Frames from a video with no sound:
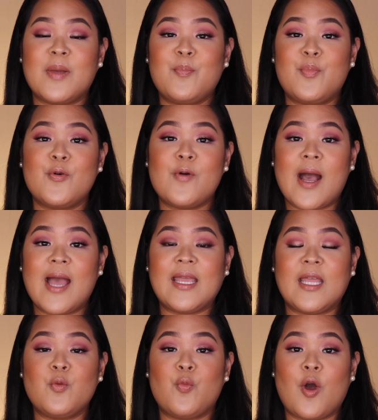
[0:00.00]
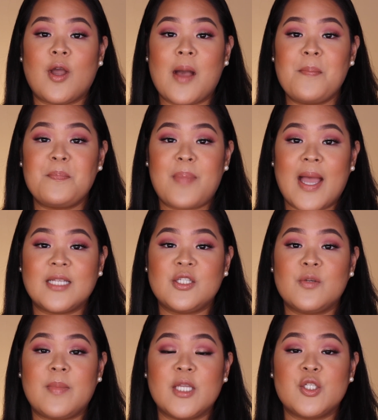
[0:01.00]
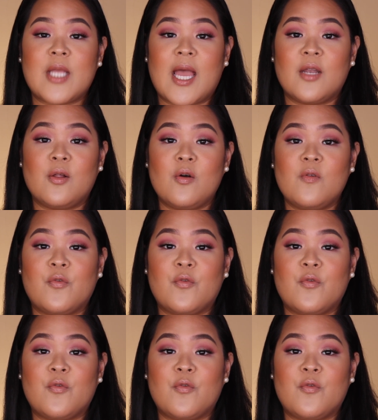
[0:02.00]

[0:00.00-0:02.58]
Mabuhay and welcome back to my channel.